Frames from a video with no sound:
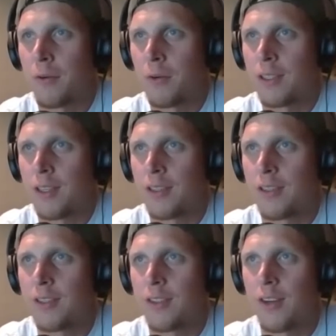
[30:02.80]
was a
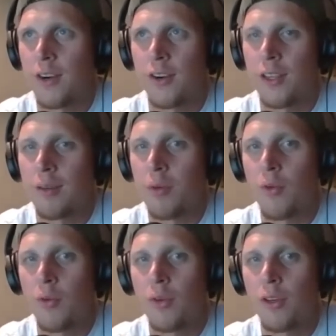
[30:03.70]
turning
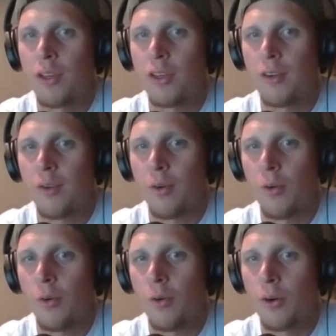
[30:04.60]
point
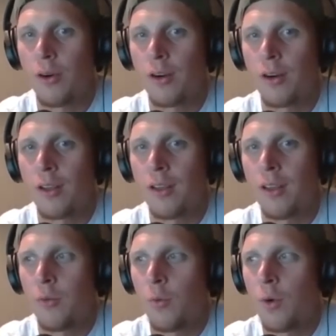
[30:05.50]
or
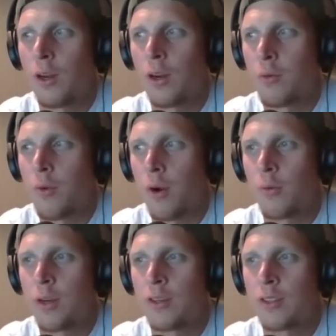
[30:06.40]
what
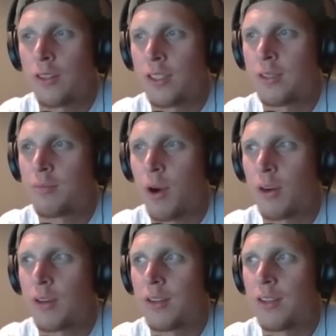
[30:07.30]
originally
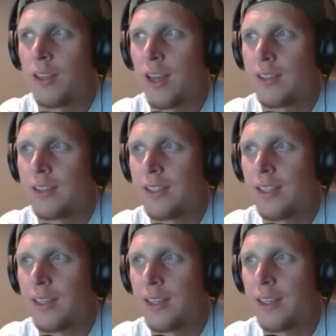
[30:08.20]
sparked the
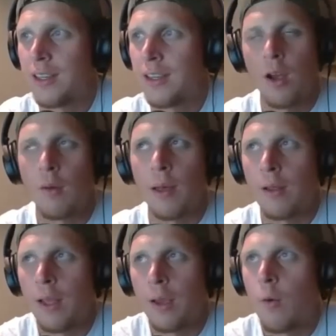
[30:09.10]
idea about
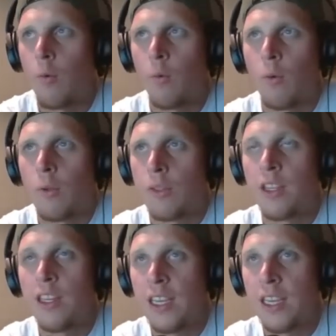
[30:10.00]
like the
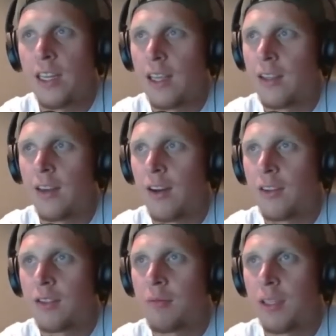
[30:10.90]
need, and then
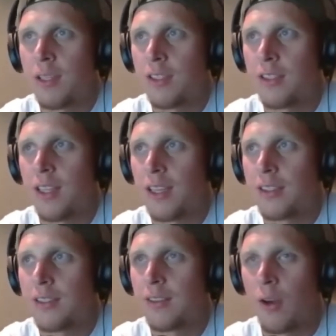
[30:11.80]
ultimately just like
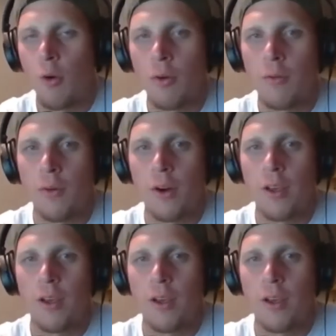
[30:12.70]
going for it.